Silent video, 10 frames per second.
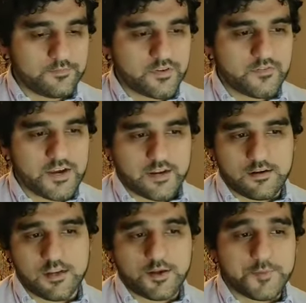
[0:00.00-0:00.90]
provide
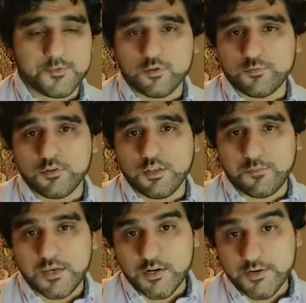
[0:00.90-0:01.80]
an abnormal
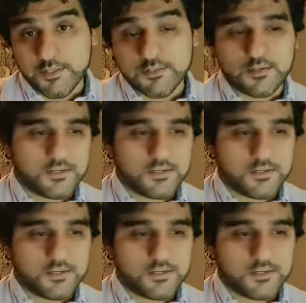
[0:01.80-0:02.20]
appearance